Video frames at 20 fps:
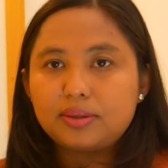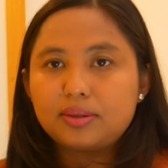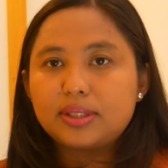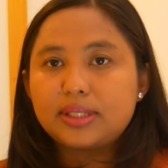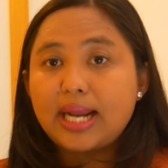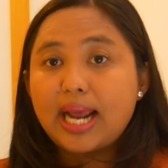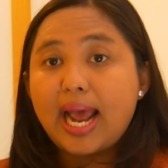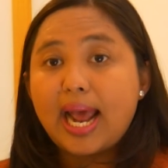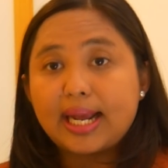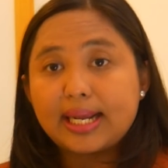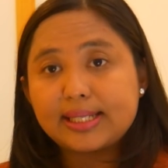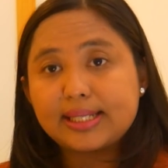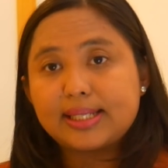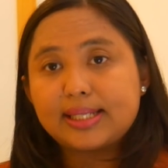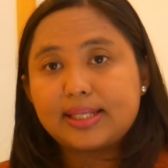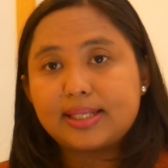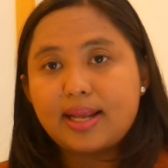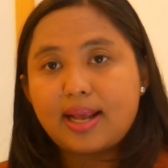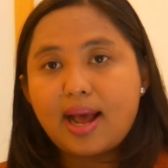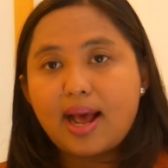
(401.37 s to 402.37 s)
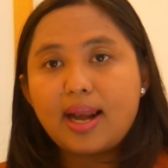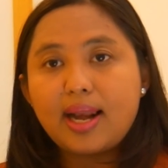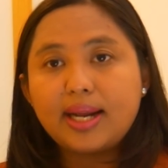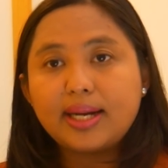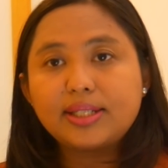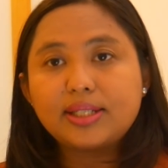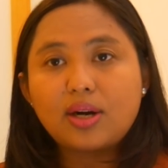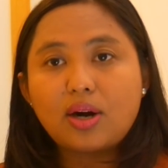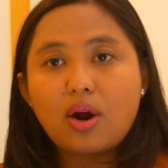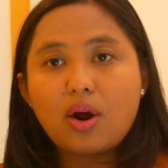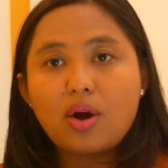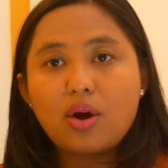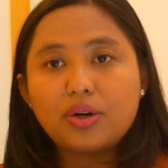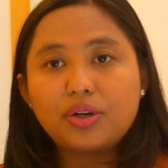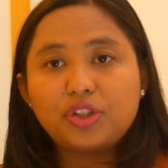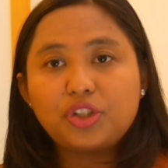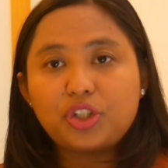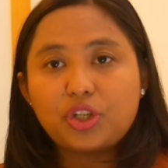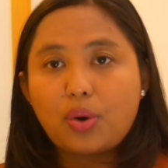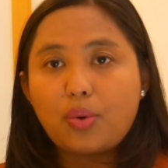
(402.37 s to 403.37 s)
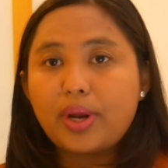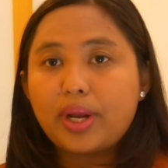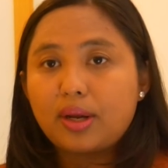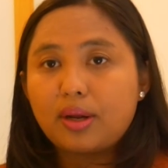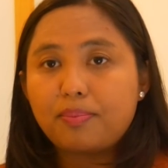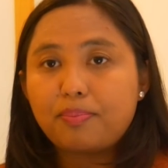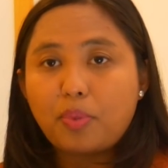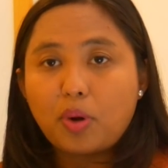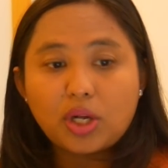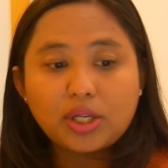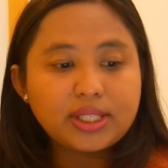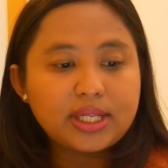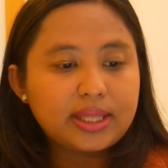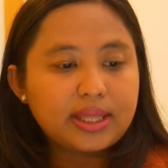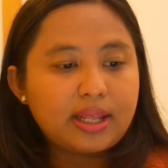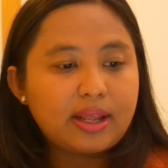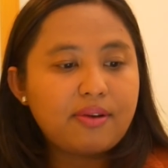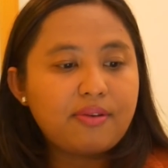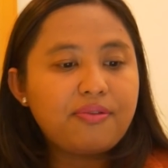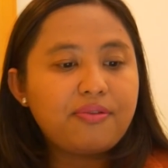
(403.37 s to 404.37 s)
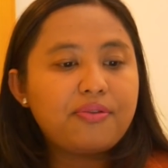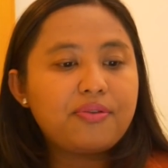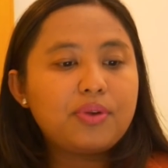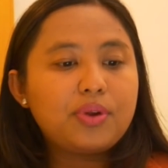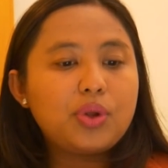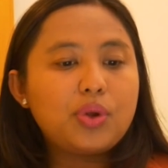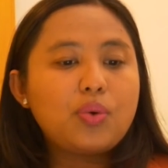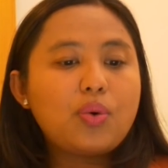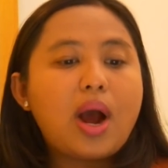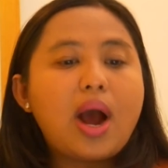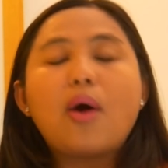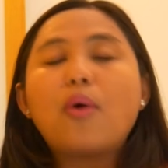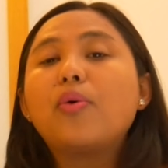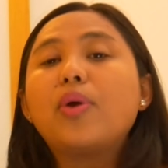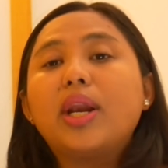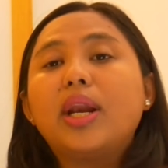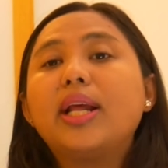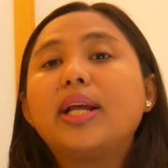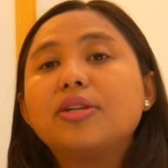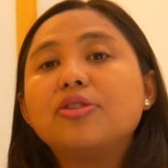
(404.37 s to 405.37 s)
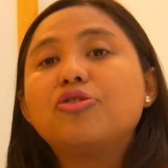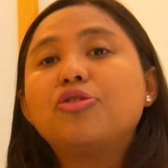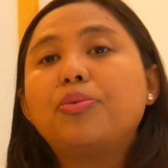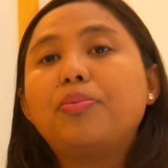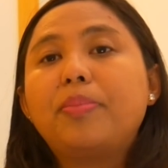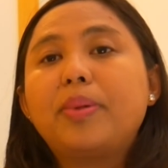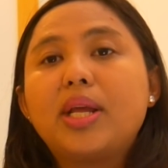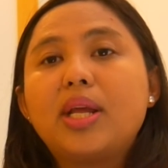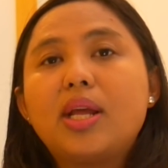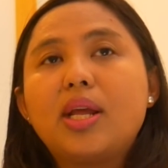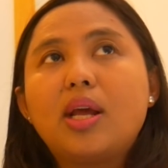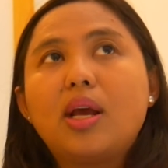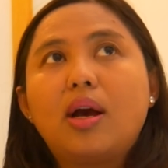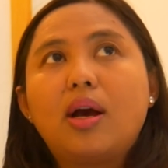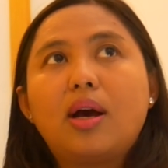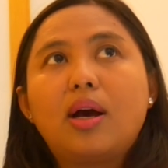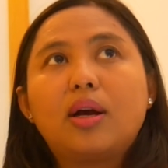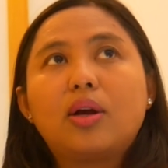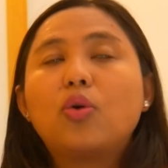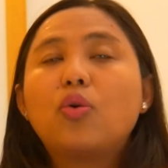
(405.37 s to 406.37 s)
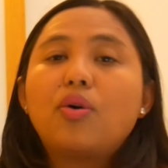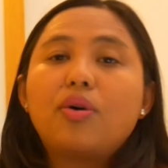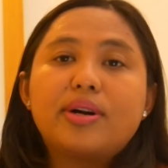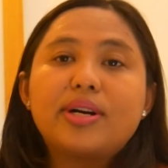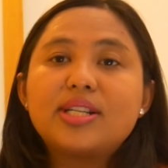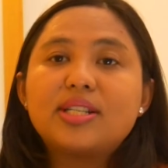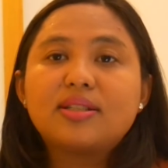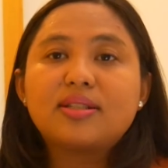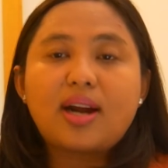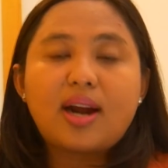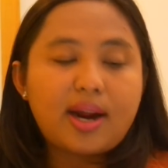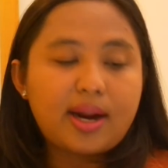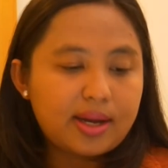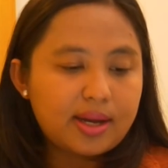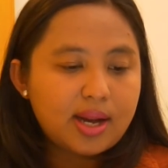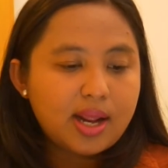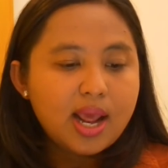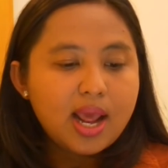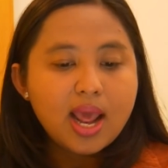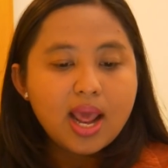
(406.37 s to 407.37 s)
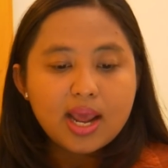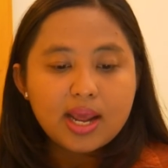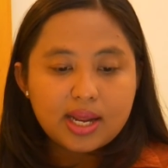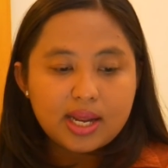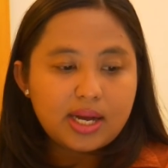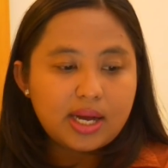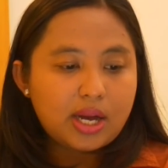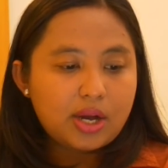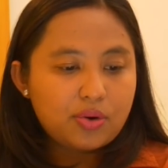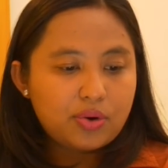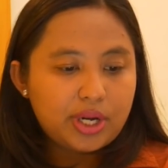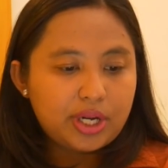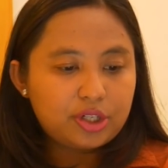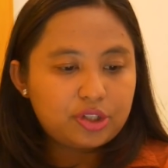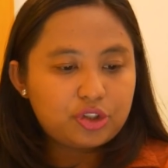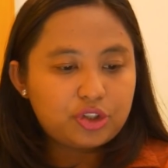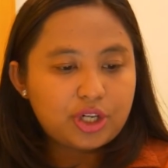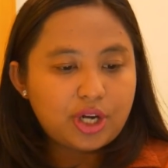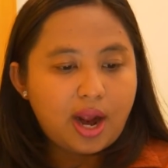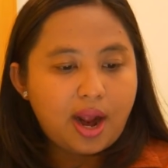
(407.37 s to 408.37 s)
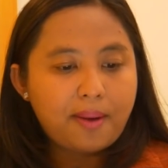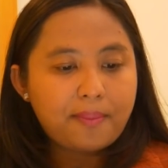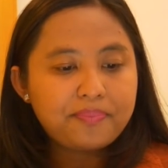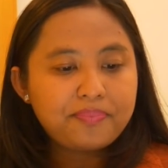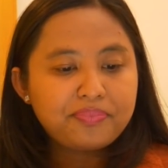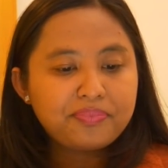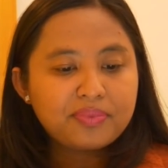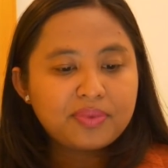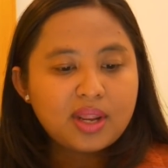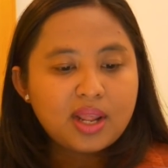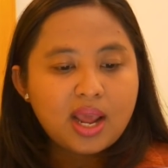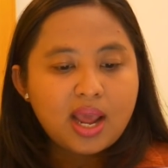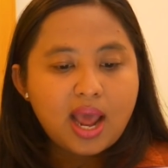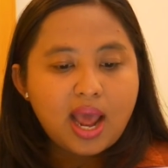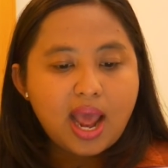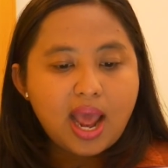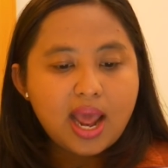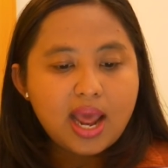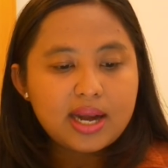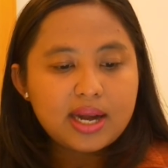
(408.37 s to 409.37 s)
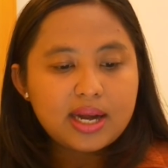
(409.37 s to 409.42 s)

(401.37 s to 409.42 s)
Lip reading: test, yeah, later on showing positive, you are willing to be quarantined in Indonesia. And